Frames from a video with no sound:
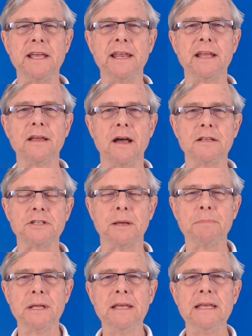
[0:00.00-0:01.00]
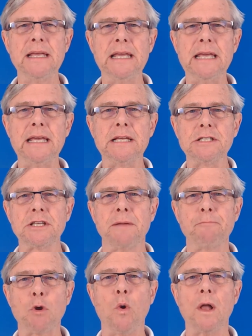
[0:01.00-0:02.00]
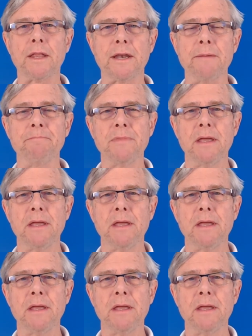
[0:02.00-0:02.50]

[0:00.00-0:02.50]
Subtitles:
kitting concept is quality.